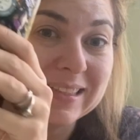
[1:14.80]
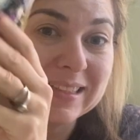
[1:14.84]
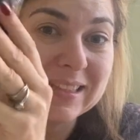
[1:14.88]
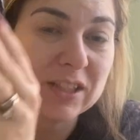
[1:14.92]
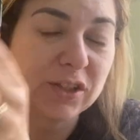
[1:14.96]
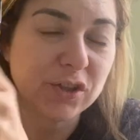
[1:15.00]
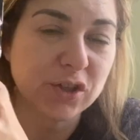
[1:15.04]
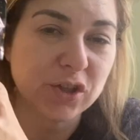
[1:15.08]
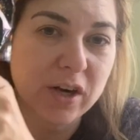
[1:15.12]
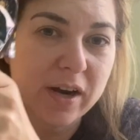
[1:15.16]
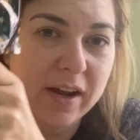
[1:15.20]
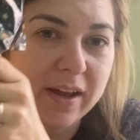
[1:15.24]
to
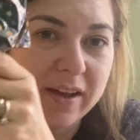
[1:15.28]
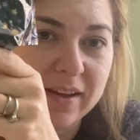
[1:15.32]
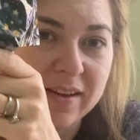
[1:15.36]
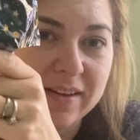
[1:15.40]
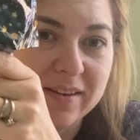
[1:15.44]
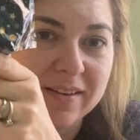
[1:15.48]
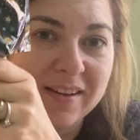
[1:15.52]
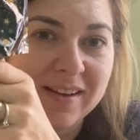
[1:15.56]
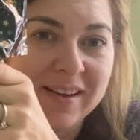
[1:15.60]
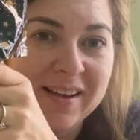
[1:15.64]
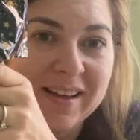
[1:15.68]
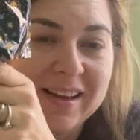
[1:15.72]
try
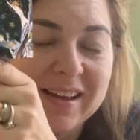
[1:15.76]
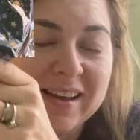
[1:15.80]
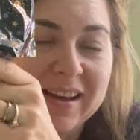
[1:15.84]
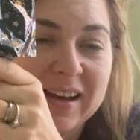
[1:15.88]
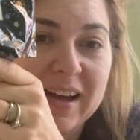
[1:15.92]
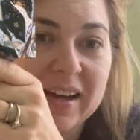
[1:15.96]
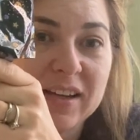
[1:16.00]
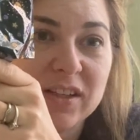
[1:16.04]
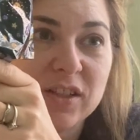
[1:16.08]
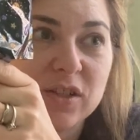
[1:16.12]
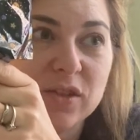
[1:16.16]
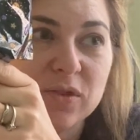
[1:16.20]
it.
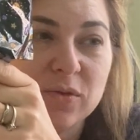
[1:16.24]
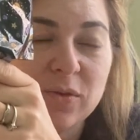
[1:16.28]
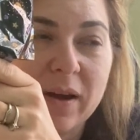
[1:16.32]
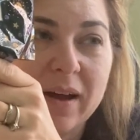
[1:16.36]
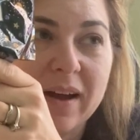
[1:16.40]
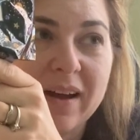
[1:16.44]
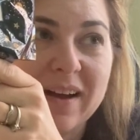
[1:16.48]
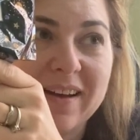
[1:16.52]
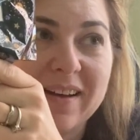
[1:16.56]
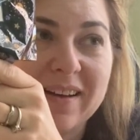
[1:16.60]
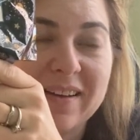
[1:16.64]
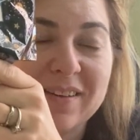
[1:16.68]
I do
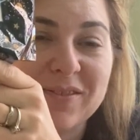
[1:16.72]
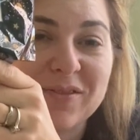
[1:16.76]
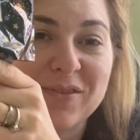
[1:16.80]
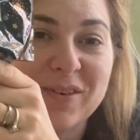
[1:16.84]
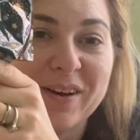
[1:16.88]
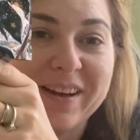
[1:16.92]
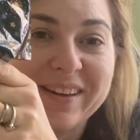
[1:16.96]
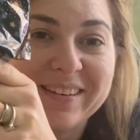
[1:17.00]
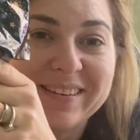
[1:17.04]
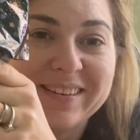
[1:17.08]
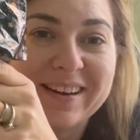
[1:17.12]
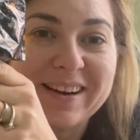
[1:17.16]
have
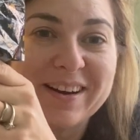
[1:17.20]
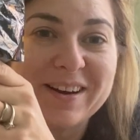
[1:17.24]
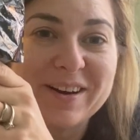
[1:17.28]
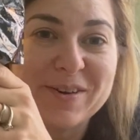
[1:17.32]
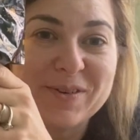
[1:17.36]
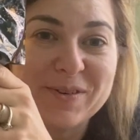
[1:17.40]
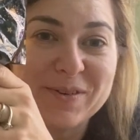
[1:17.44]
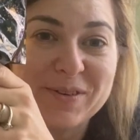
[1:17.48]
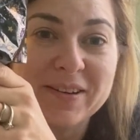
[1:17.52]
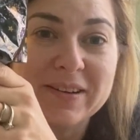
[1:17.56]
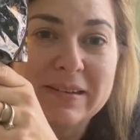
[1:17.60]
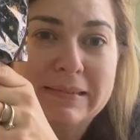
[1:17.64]
right
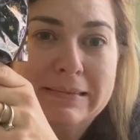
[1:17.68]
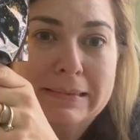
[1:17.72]
now